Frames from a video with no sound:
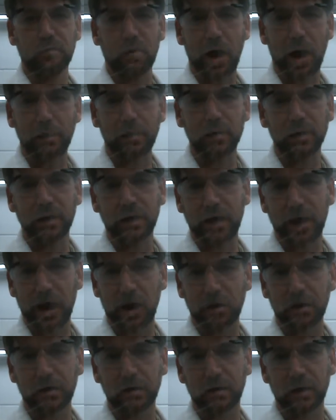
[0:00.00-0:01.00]
properly
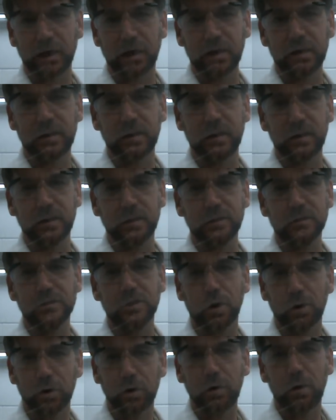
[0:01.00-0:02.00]
calculate the
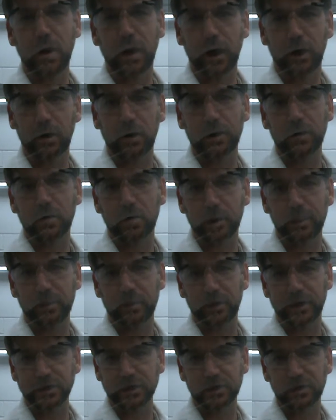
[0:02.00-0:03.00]
total iron
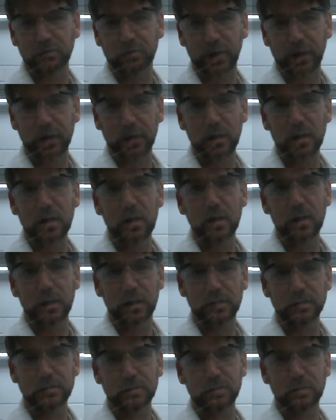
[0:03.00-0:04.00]
incorporation rate
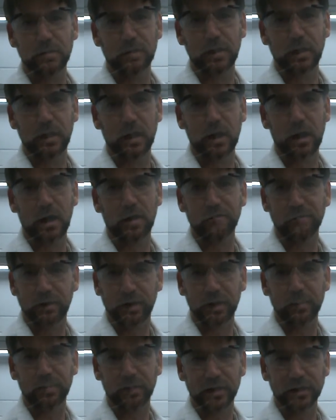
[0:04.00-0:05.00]
into the
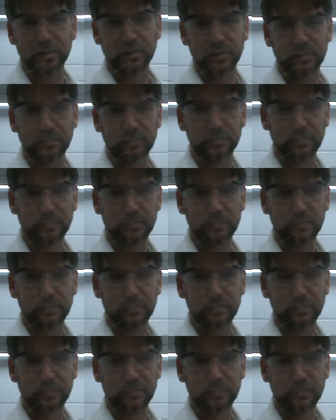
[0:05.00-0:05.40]
phytoplankton.